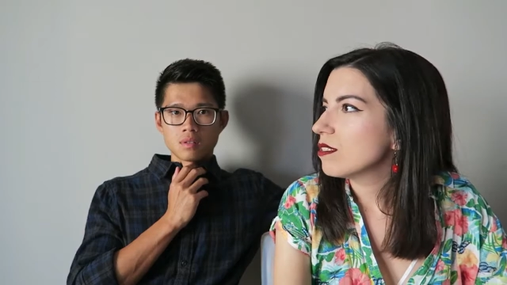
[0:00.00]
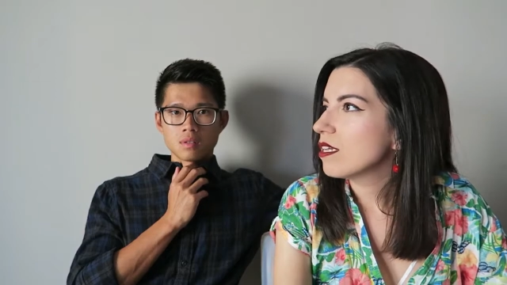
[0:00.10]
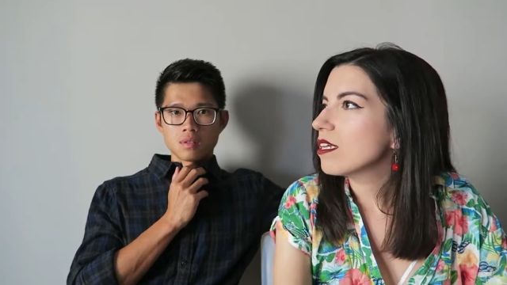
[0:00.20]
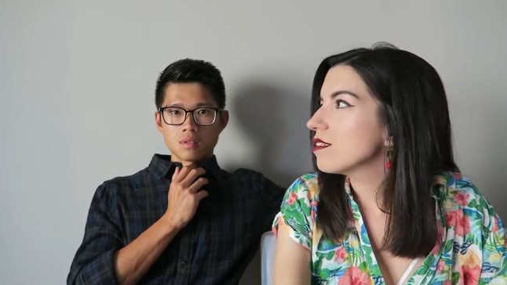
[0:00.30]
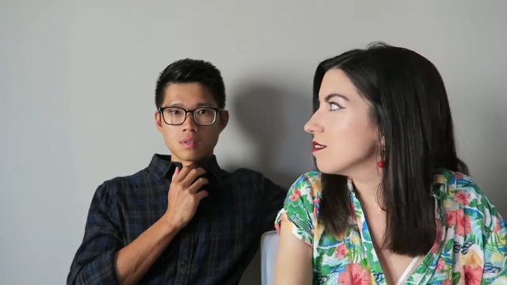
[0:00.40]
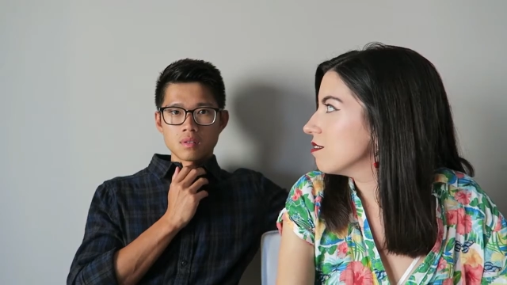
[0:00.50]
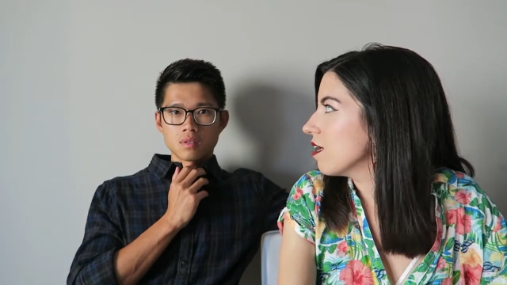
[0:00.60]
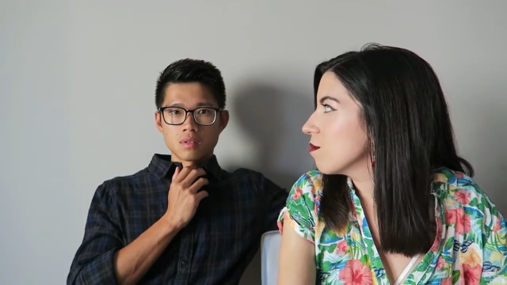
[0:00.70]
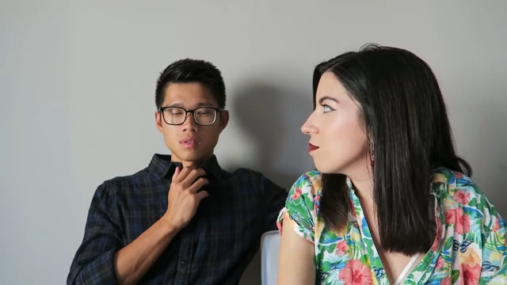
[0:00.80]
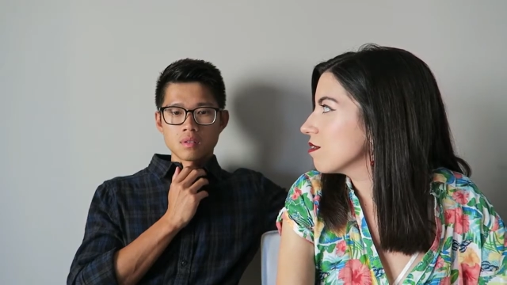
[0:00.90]
Speaker 1: six
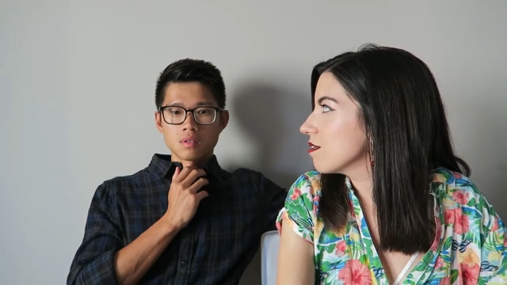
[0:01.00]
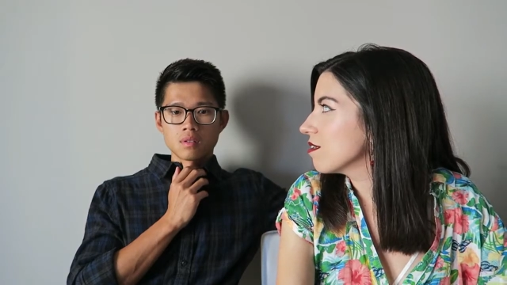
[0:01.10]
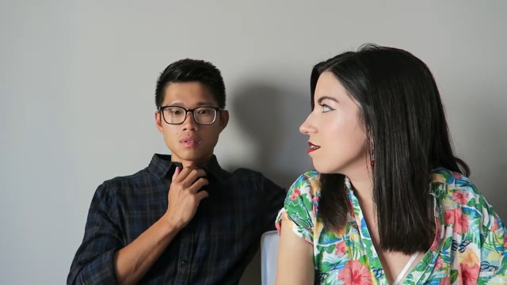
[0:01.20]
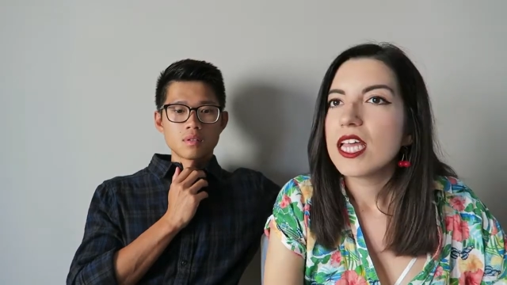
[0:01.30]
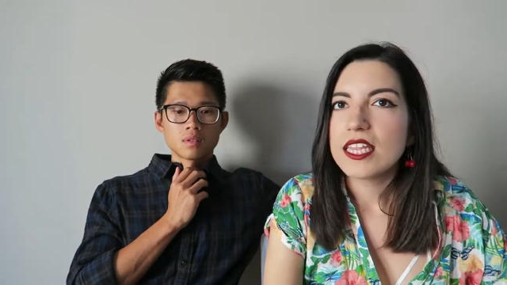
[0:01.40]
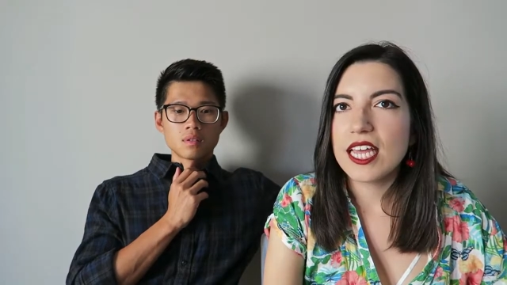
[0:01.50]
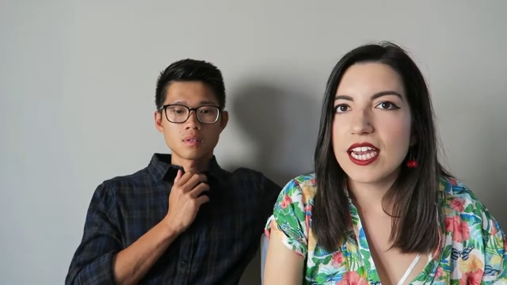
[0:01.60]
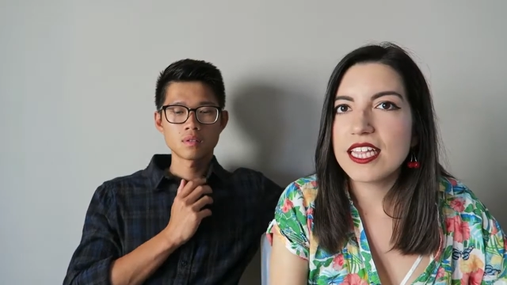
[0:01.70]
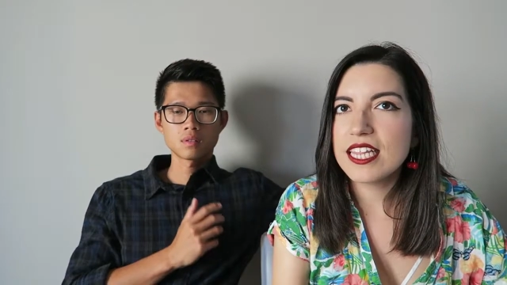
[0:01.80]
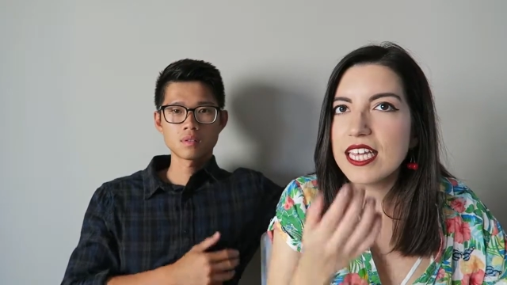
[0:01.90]
time then
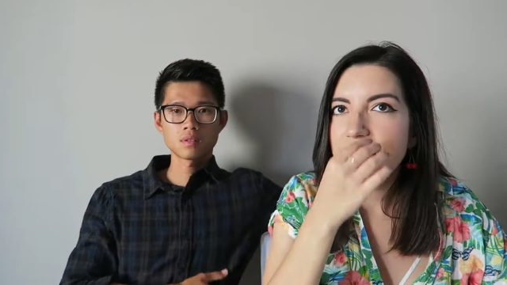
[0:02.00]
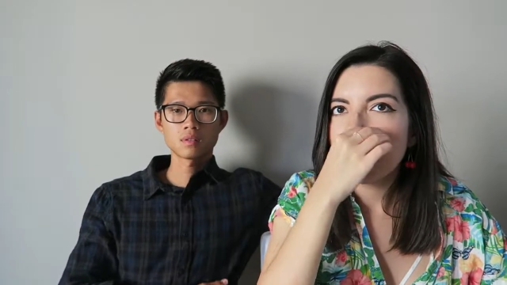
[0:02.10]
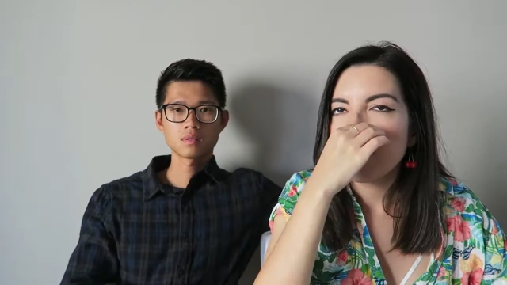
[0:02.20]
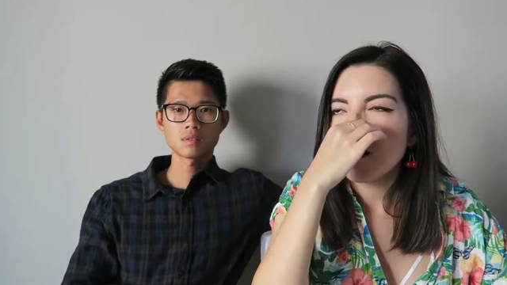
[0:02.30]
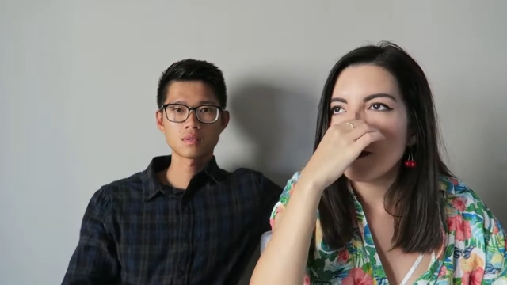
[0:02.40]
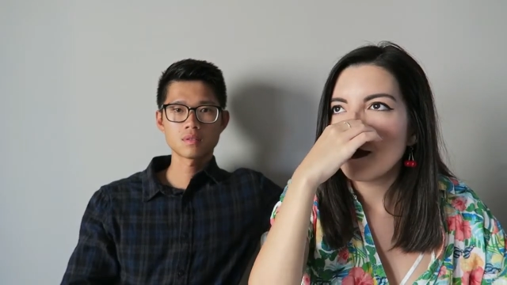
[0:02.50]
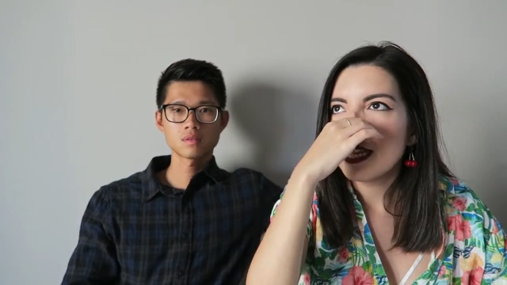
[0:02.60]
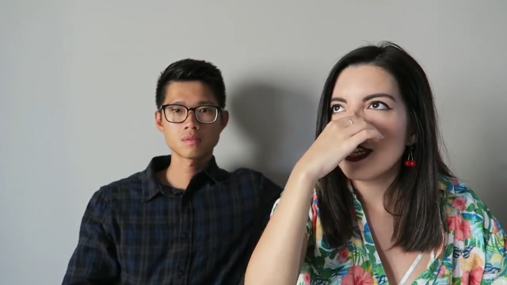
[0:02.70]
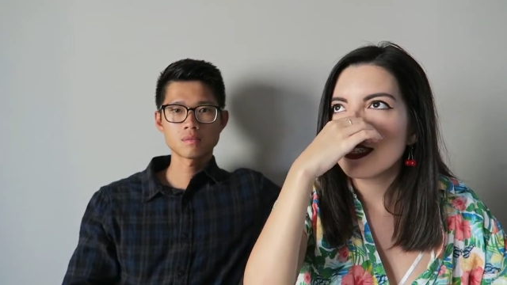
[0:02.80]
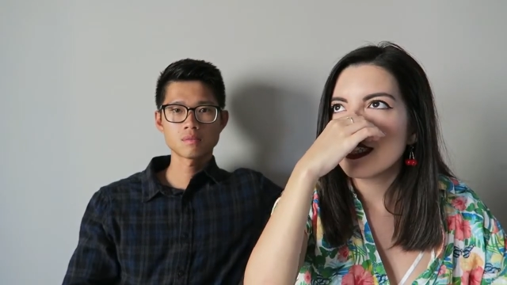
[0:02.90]
in the end for
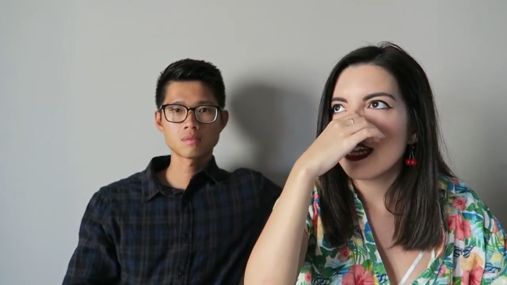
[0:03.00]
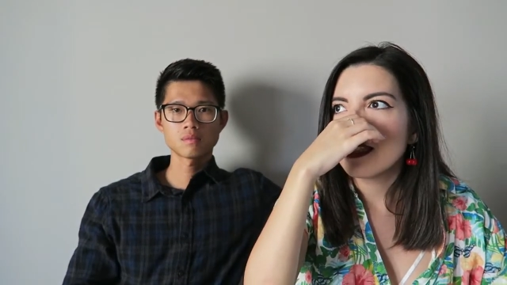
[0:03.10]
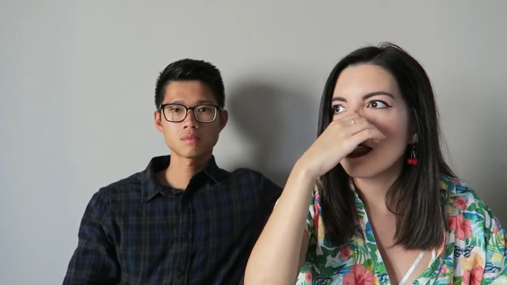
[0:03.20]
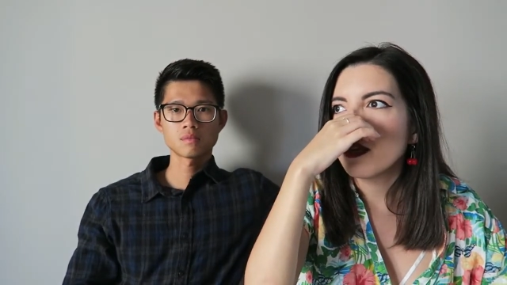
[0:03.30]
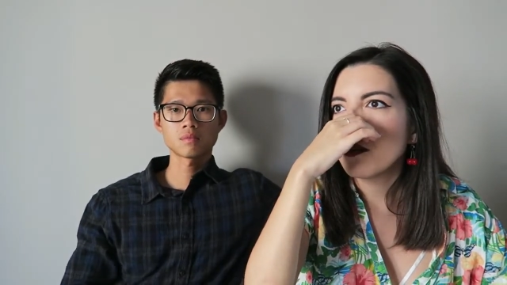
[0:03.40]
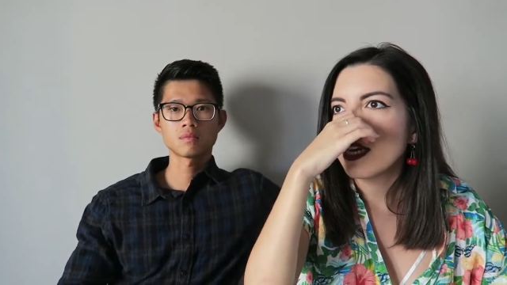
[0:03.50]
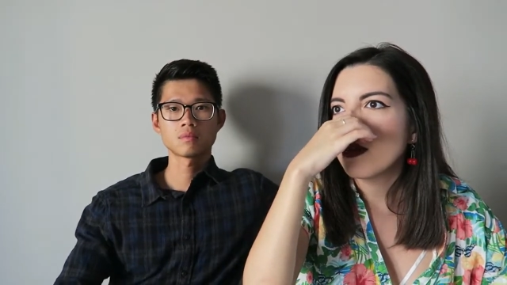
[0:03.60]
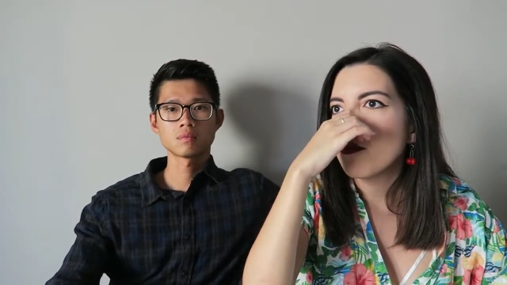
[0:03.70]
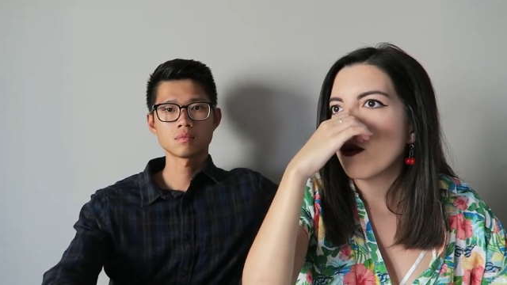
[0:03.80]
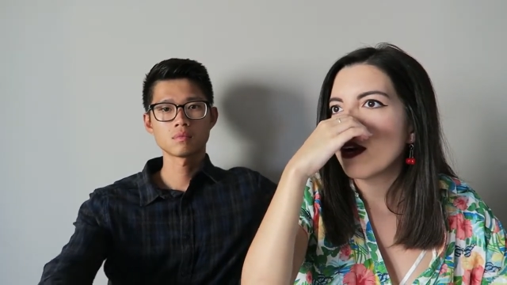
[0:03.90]
me it's not new
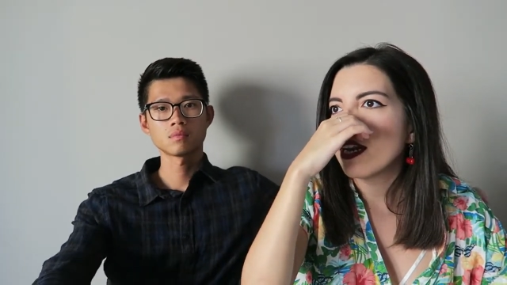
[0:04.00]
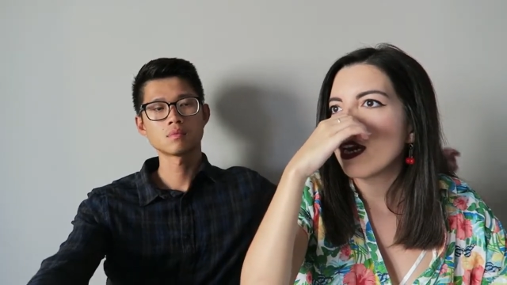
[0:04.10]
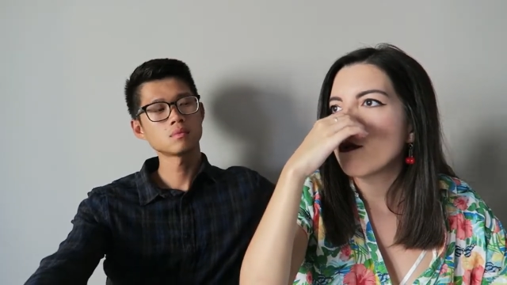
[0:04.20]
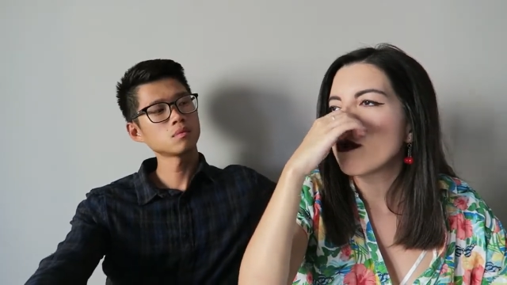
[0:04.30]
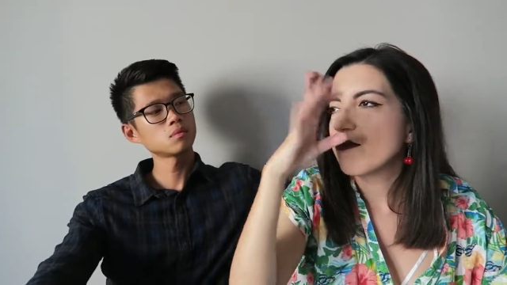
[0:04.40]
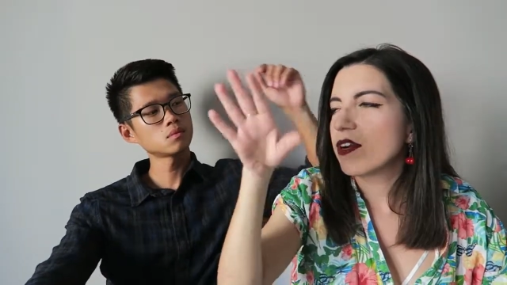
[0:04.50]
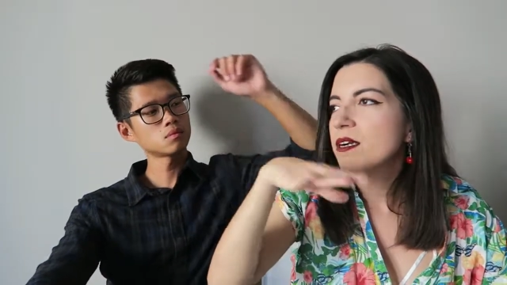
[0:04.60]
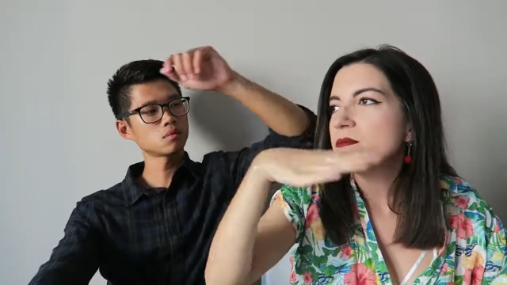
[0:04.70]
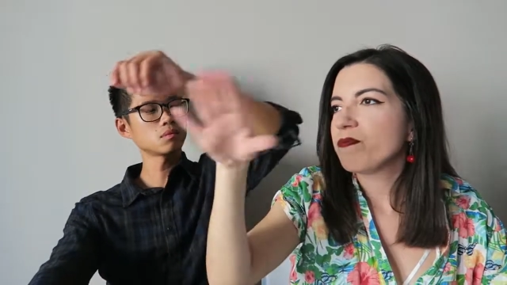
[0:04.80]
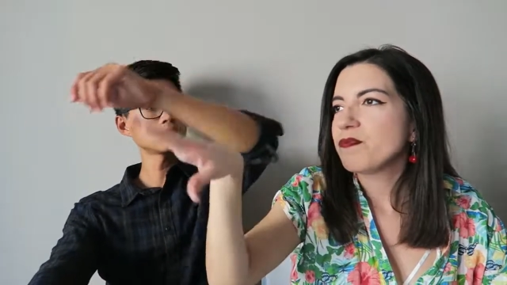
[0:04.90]
anymore and I prefer